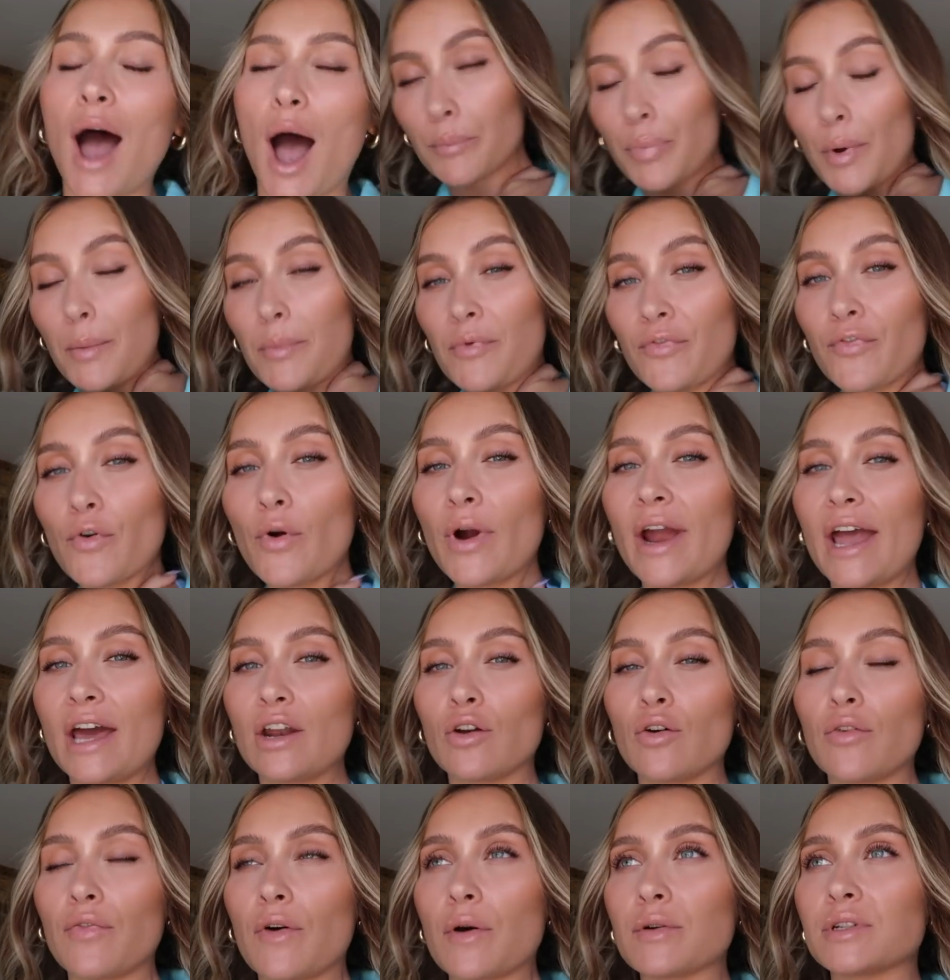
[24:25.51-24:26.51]
But before I head
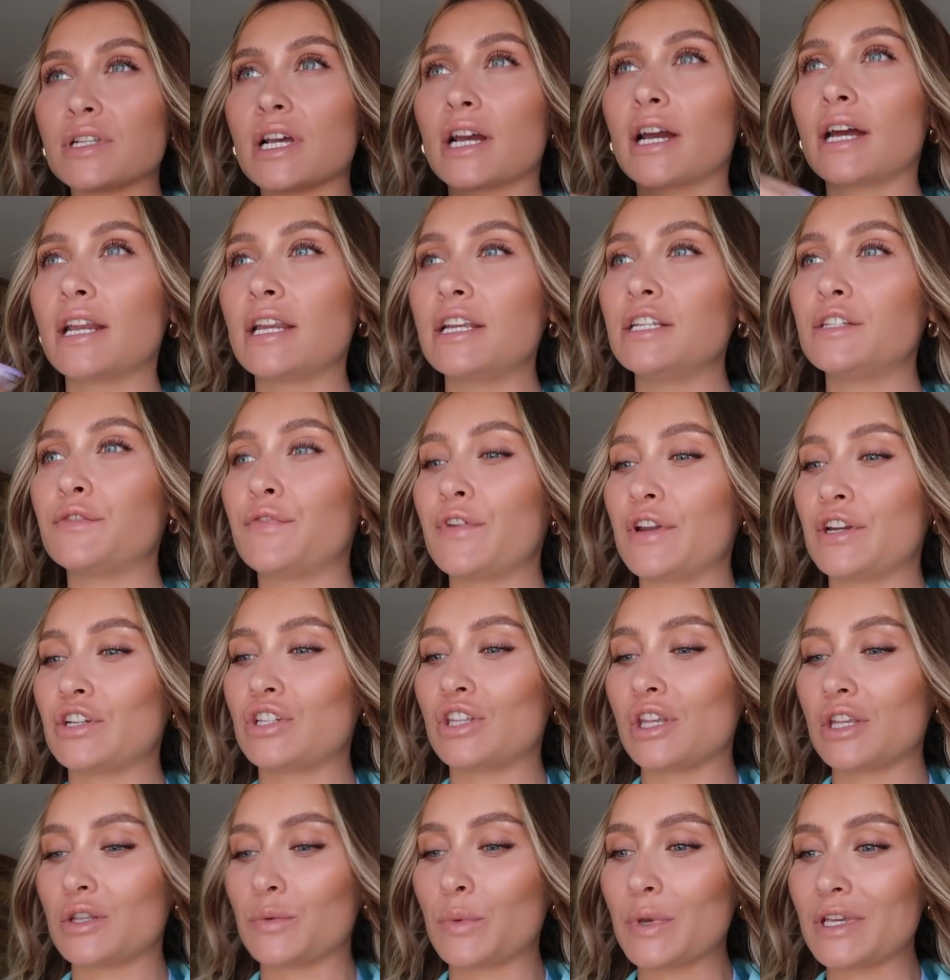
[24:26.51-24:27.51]
off, I was like, I need to finish
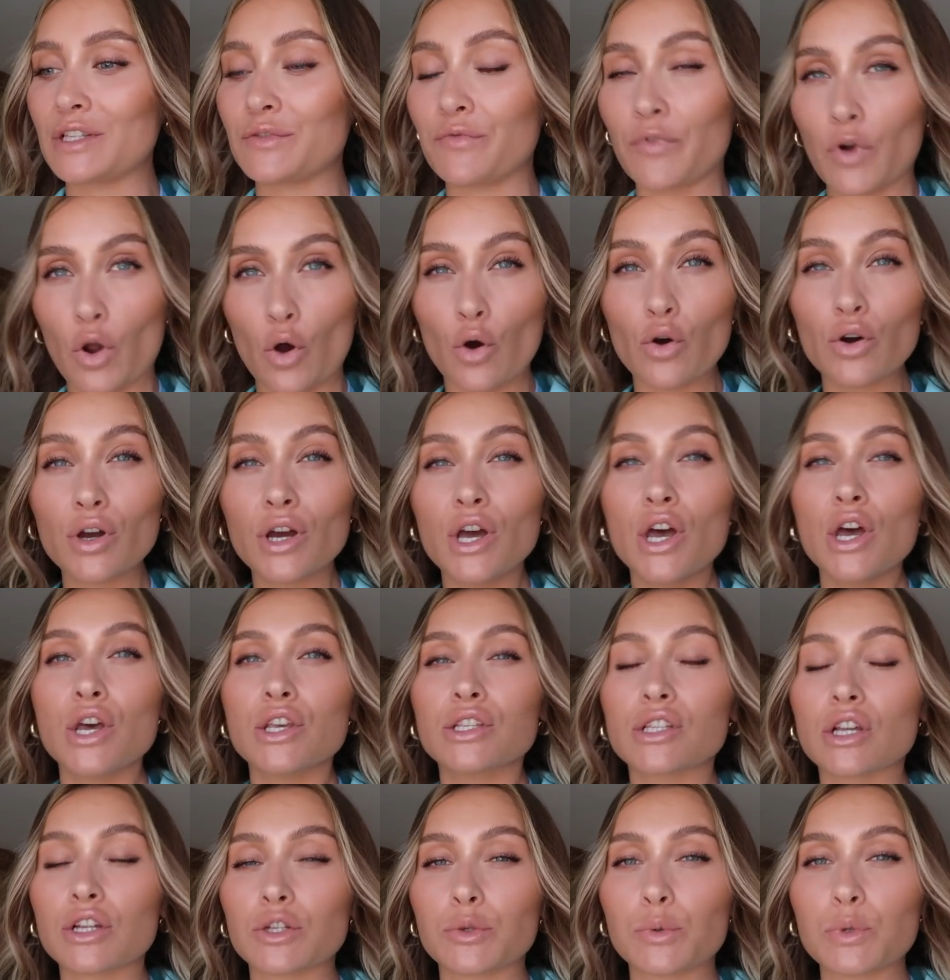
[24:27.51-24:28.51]
this week's vlog.
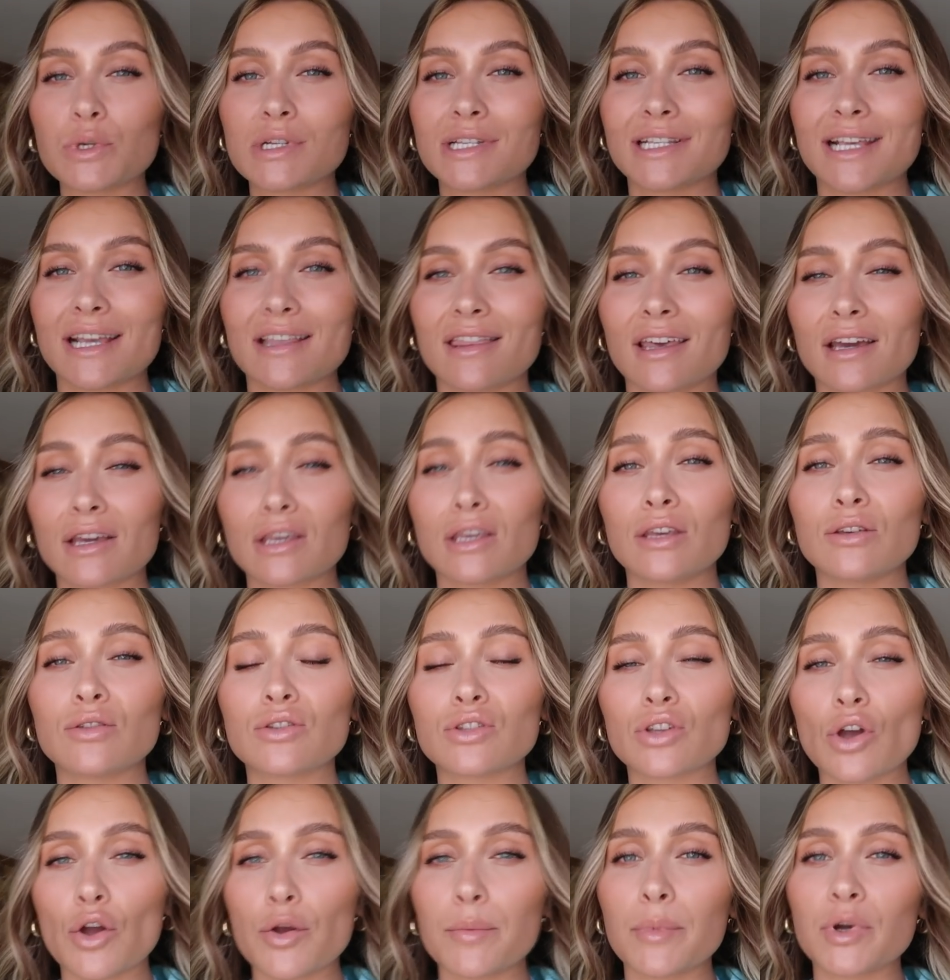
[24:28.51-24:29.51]
So I just want to say thank you
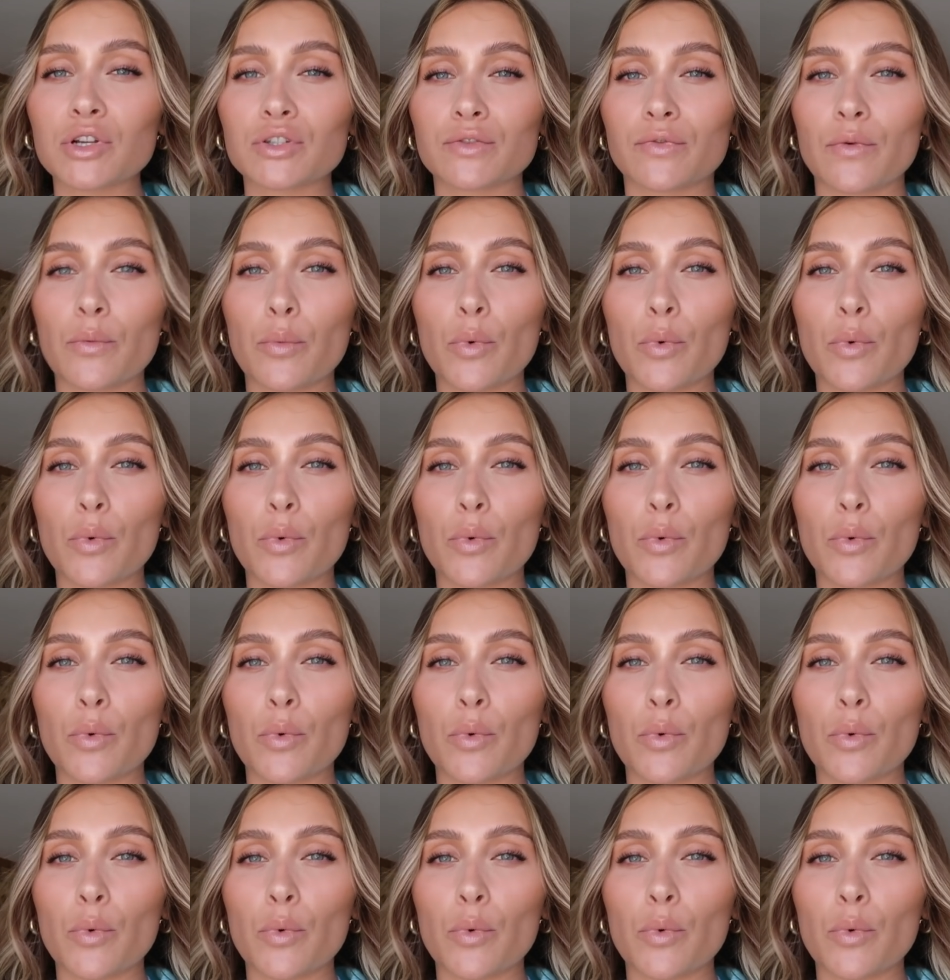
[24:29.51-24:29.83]
so much for